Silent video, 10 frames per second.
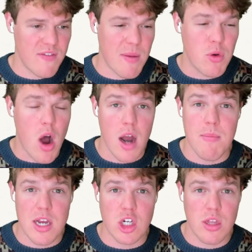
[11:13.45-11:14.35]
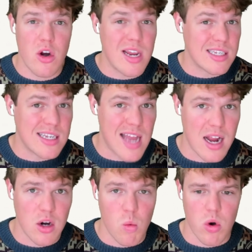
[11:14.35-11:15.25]
If I put automation there, it's not
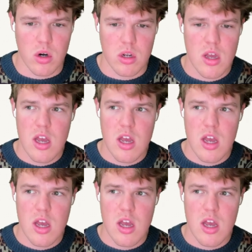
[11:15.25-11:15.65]
going to work.